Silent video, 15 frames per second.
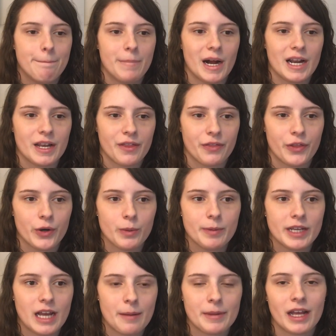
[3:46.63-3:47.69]
but they're
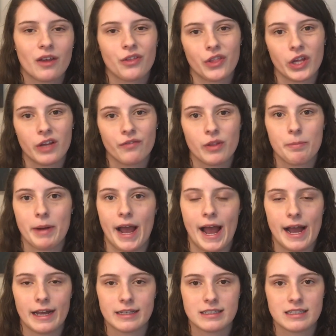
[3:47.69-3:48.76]
becoming a thing of the
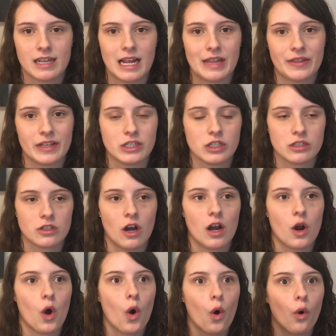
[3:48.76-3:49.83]
past, and they just
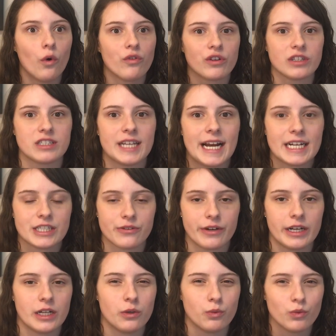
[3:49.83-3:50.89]
got
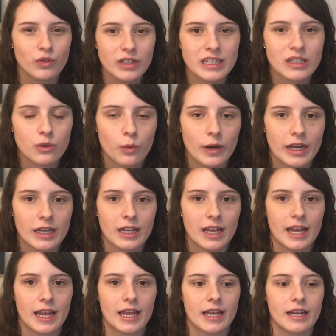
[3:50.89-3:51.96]
oversaturated really
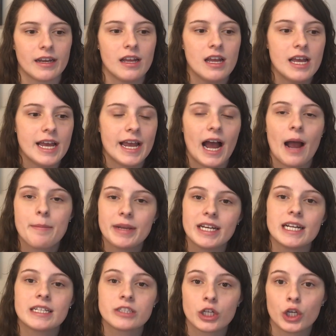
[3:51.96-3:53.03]
quick. And I
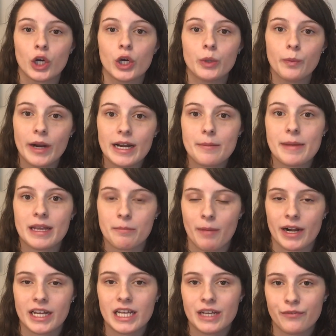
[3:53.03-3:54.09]
mean, it's a good way to make
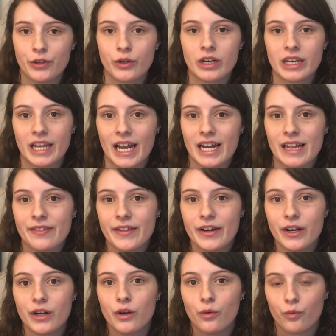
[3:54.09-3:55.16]
money if you can get in
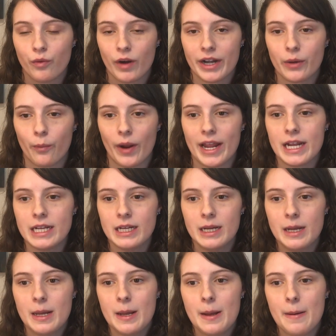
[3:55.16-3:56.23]
there right away,
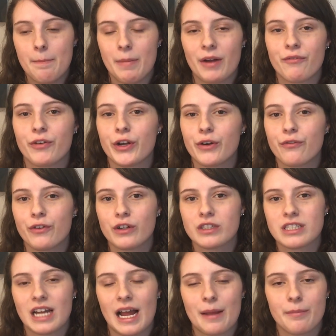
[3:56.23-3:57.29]
but for your
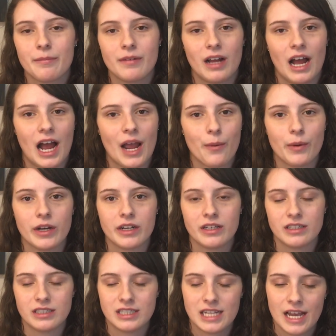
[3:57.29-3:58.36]
first time, I would
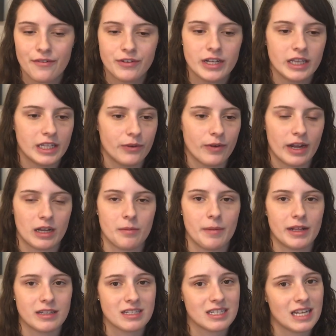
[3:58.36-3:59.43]
definitely
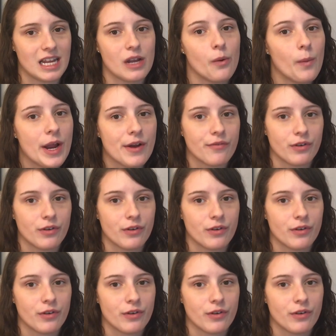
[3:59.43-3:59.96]
recommend staying away